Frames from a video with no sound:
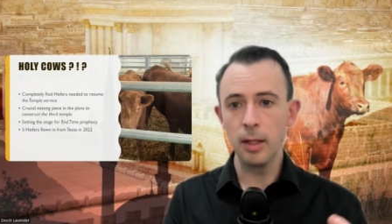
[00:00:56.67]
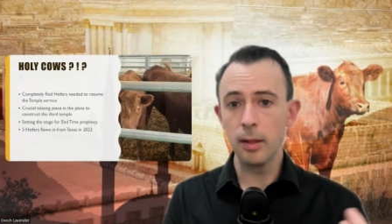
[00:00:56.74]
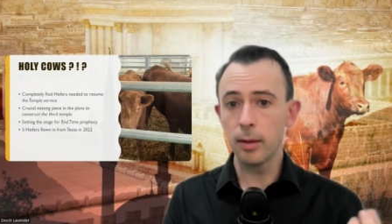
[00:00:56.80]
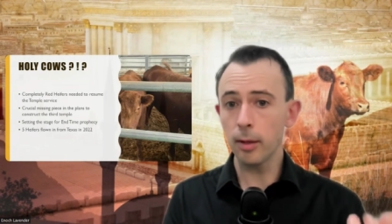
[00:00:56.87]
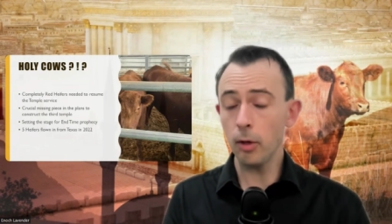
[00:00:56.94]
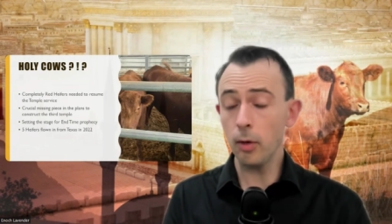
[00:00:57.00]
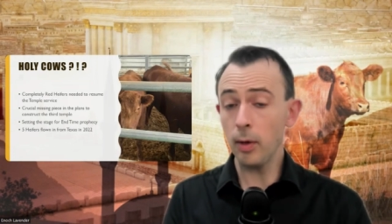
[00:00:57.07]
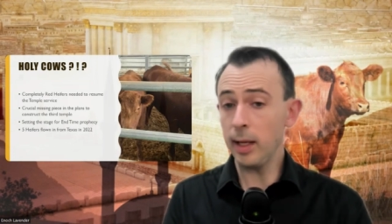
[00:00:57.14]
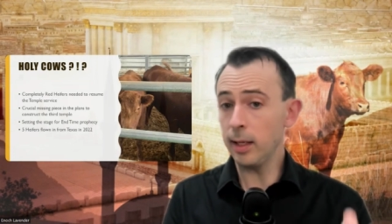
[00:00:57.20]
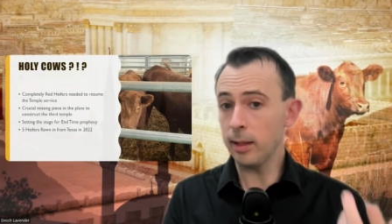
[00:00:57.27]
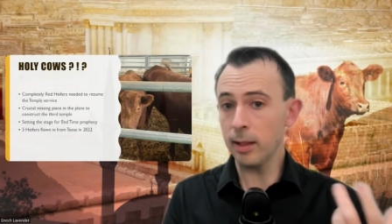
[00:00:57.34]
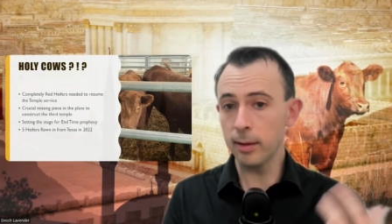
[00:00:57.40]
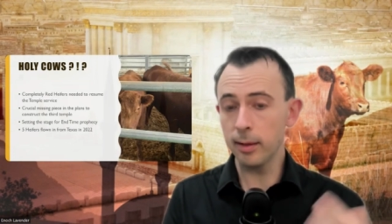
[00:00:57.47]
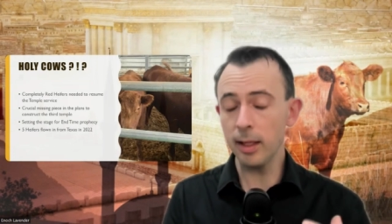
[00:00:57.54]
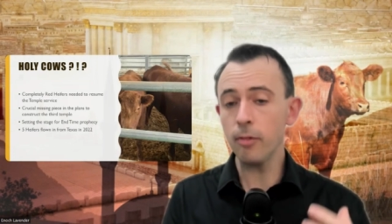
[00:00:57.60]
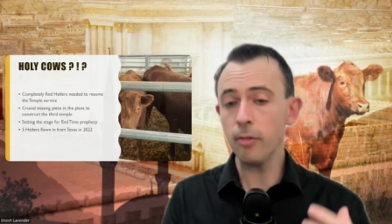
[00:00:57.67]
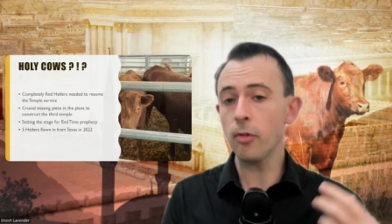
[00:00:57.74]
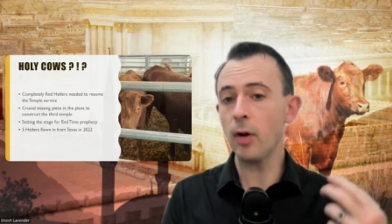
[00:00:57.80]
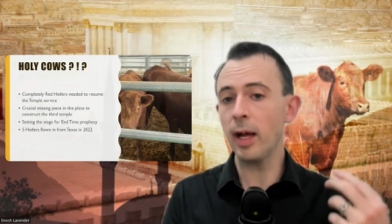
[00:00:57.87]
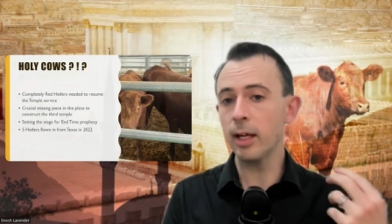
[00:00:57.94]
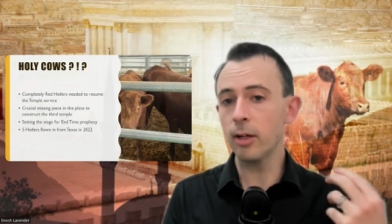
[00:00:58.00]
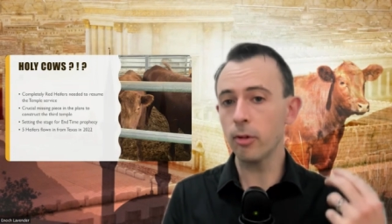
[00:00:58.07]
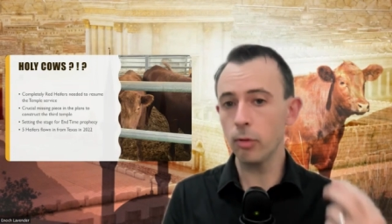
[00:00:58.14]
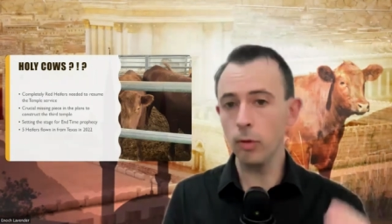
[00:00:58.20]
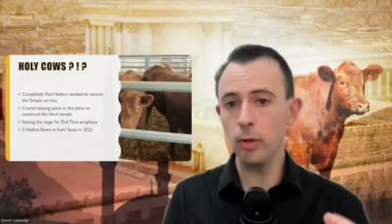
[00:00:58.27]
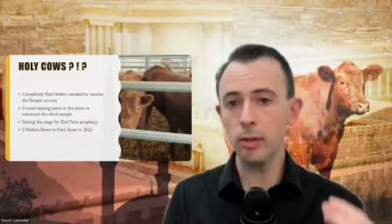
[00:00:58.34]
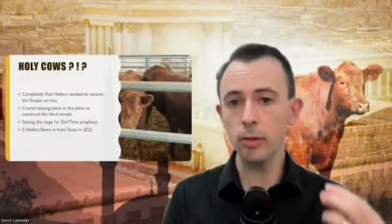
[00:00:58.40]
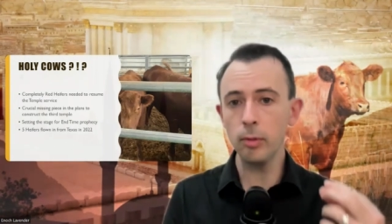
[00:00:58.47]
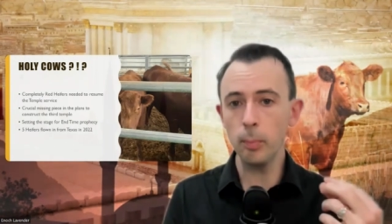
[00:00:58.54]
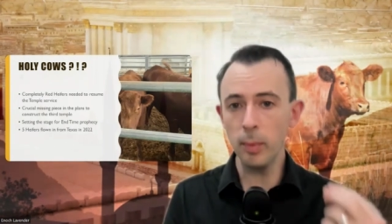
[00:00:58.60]
So it is therefore a
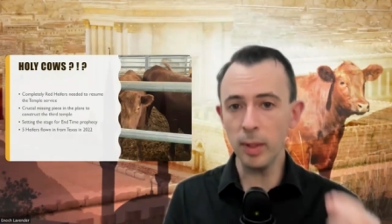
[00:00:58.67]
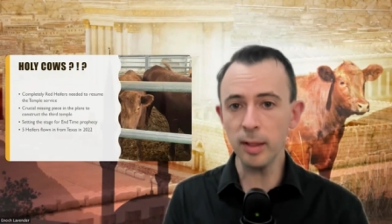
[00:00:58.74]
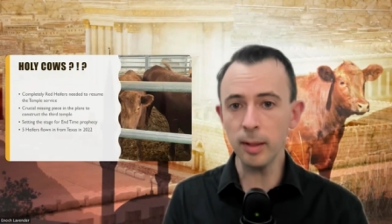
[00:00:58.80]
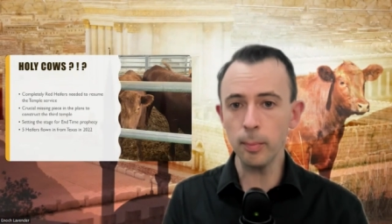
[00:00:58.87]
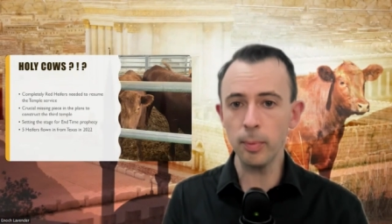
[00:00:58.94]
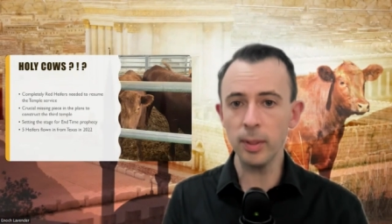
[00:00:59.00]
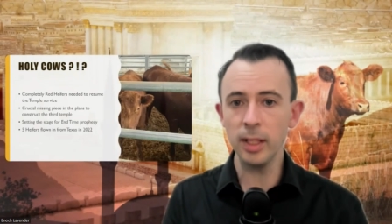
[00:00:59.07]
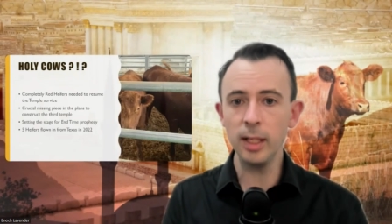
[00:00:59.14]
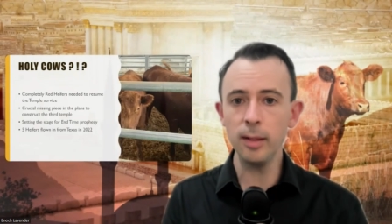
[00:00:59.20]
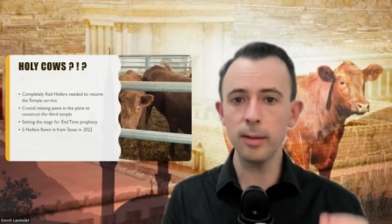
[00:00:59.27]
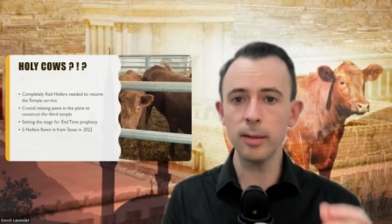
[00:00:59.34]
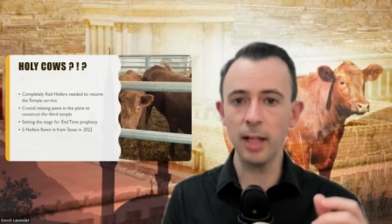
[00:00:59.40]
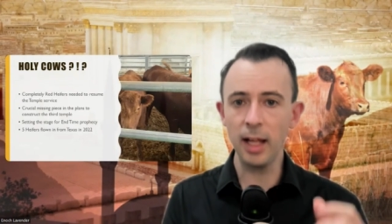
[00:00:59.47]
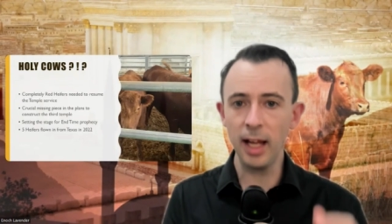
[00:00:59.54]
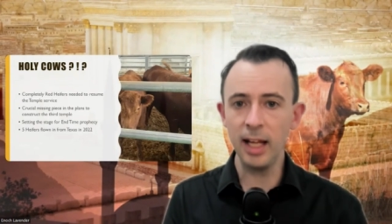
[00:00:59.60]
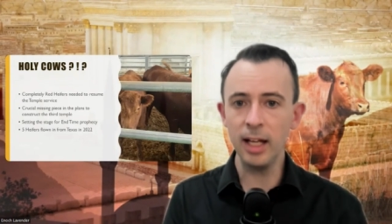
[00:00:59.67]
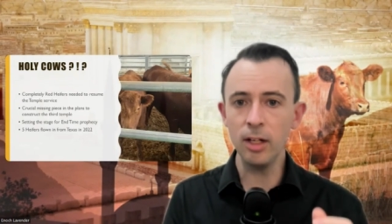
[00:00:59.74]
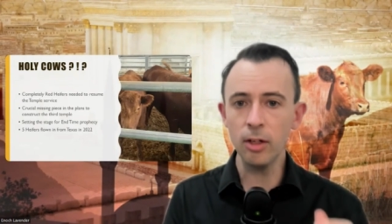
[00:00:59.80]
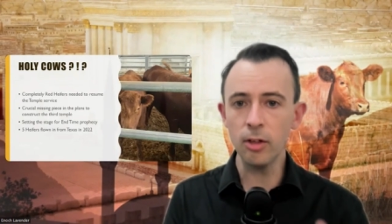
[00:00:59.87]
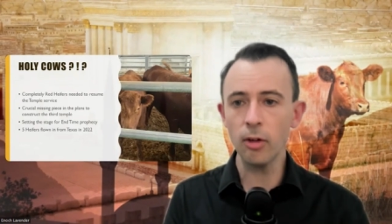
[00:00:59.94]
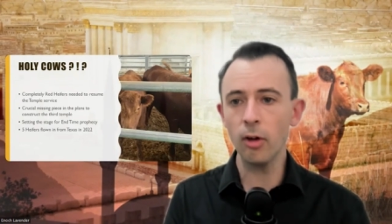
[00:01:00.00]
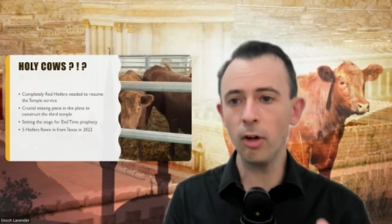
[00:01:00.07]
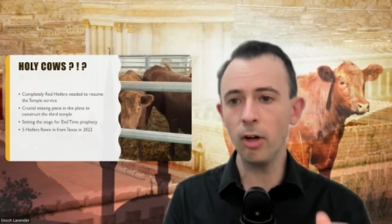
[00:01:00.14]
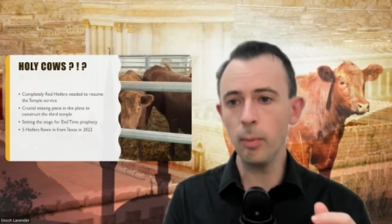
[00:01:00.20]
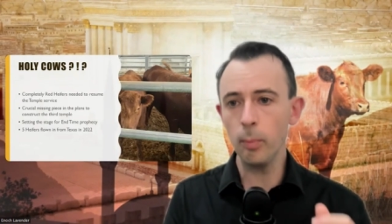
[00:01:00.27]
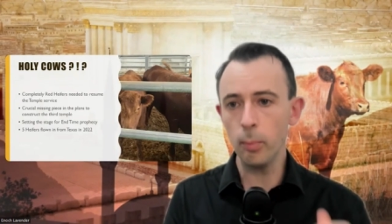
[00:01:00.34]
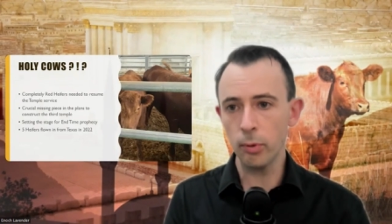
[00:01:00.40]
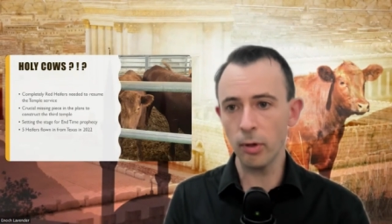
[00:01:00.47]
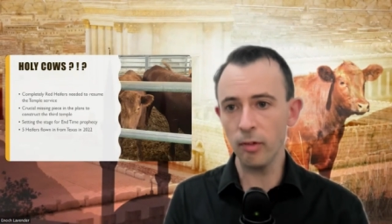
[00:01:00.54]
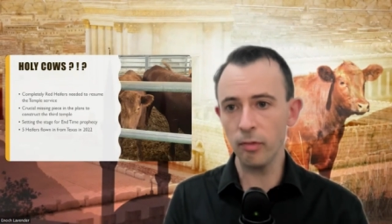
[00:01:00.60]
crucial missing piece in end time
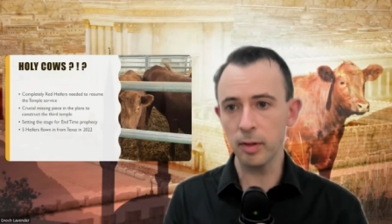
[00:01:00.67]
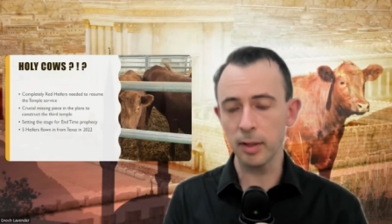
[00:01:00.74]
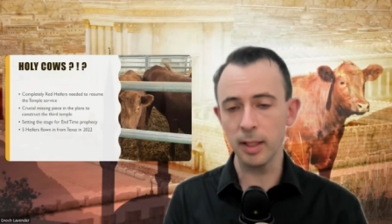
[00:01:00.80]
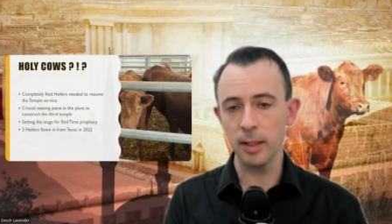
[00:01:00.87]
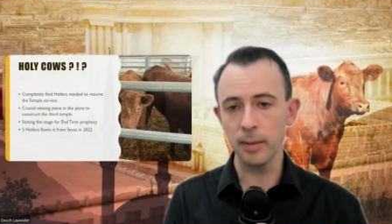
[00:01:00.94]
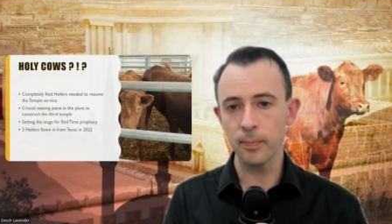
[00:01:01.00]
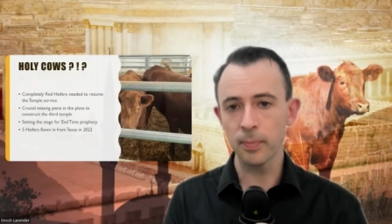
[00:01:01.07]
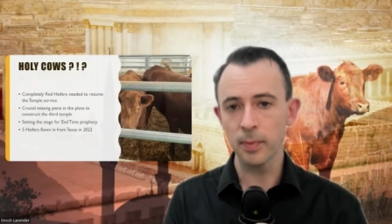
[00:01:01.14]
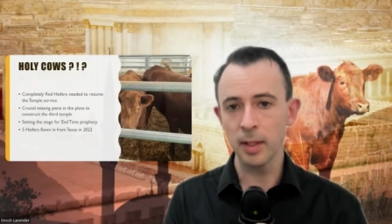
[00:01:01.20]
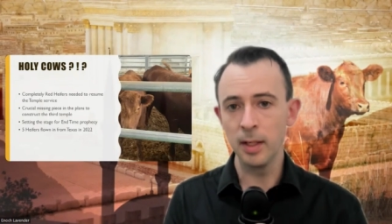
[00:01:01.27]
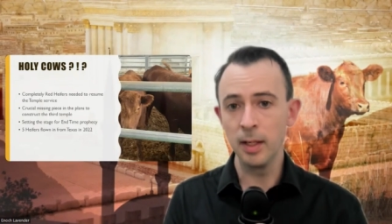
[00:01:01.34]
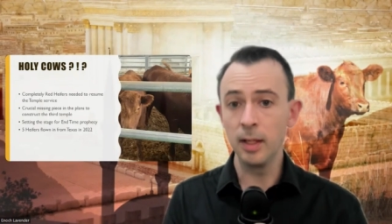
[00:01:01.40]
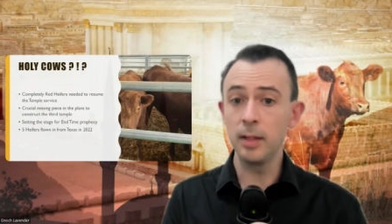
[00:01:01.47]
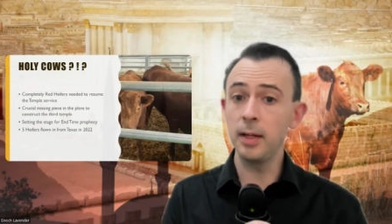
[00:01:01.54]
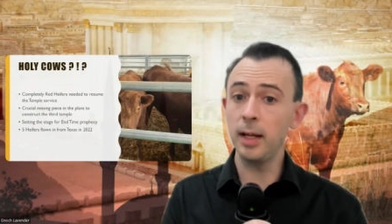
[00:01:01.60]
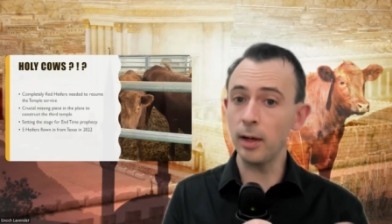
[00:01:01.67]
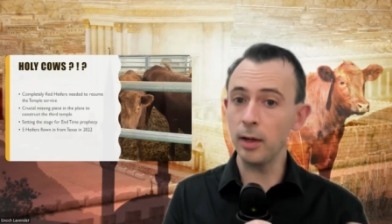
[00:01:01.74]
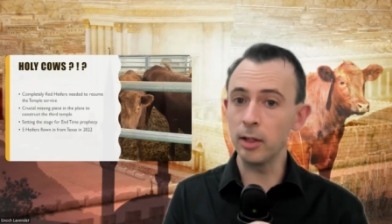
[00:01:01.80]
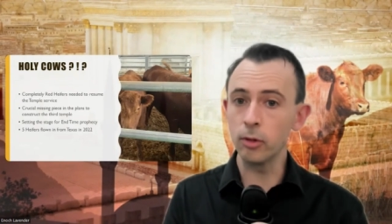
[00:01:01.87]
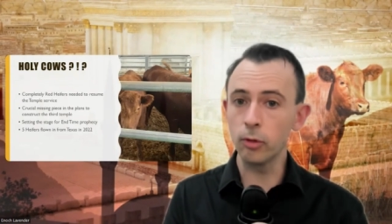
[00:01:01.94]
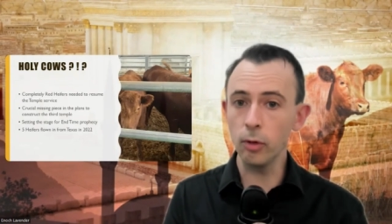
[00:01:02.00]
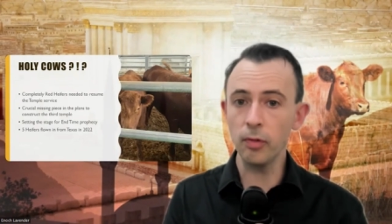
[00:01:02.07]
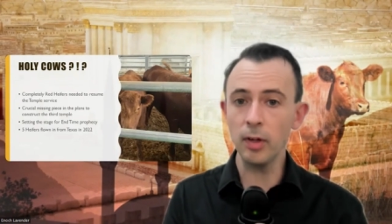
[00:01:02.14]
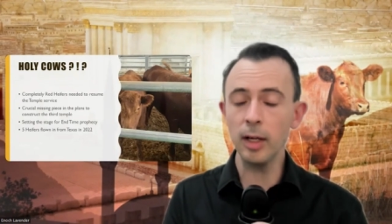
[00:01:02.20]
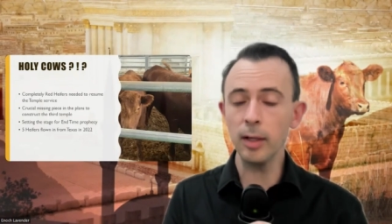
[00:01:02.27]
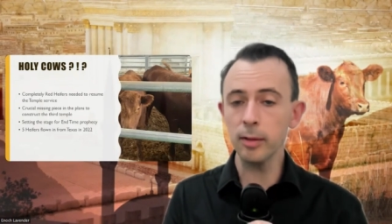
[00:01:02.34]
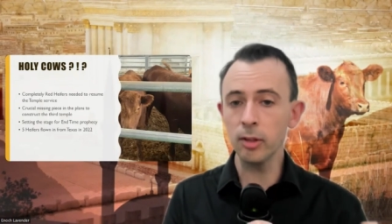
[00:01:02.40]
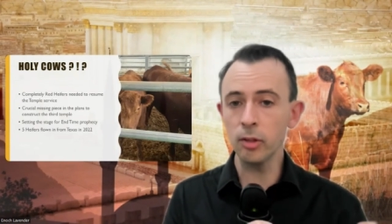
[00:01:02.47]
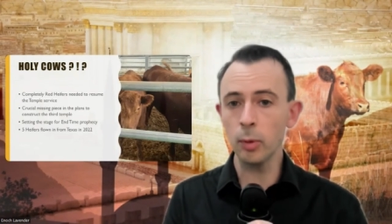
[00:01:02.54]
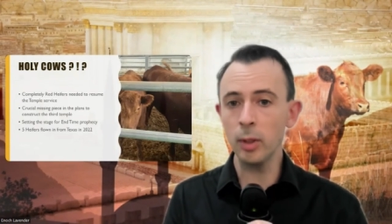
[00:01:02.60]
prophecy. Now, in
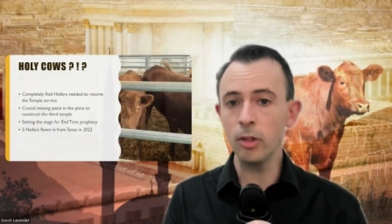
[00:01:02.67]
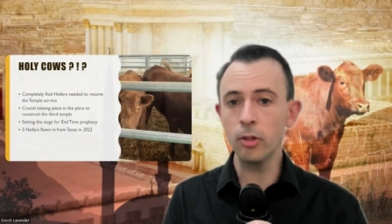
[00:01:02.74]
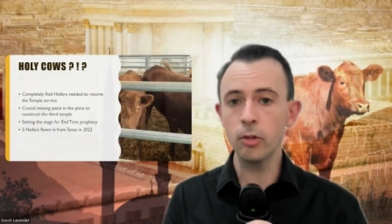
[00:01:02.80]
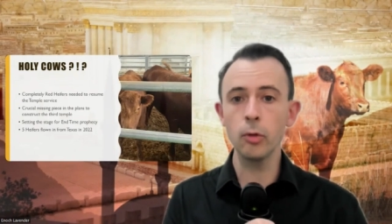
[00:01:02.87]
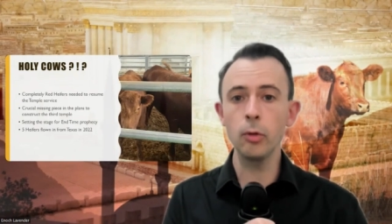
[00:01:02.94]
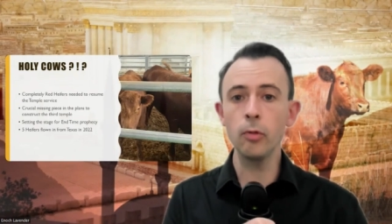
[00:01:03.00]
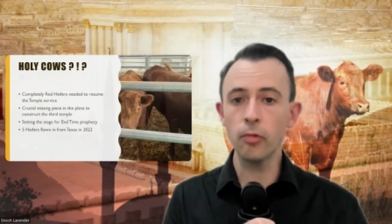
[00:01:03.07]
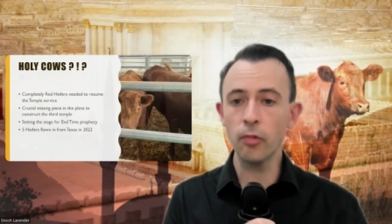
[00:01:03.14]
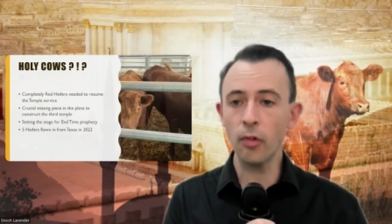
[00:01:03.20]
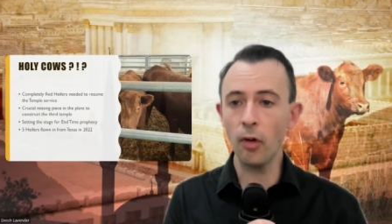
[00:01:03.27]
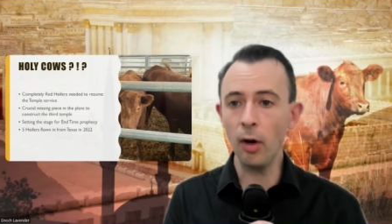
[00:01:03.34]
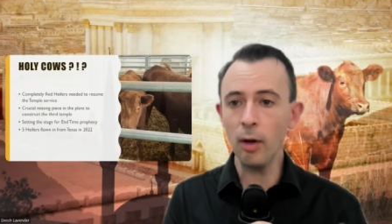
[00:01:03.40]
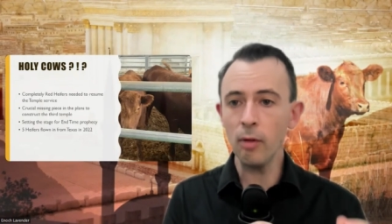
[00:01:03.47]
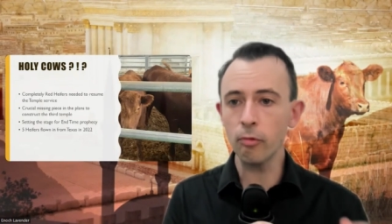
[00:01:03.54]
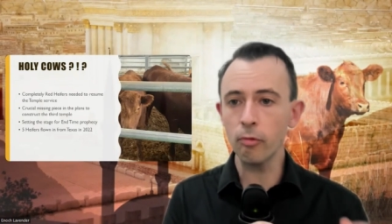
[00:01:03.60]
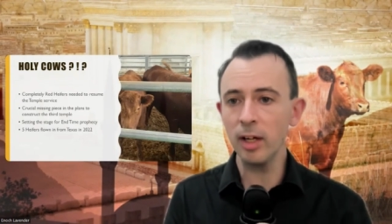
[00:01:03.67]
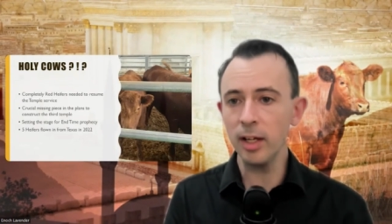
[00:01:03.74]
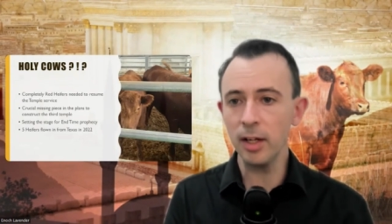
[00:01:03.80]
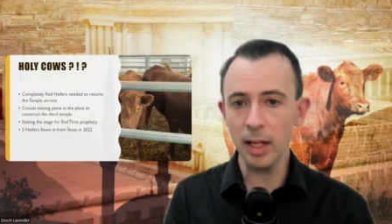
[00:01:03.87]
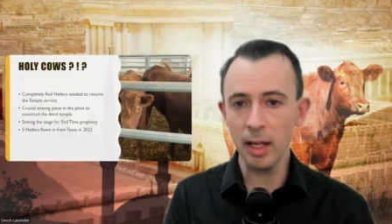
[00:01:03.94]
2022, five red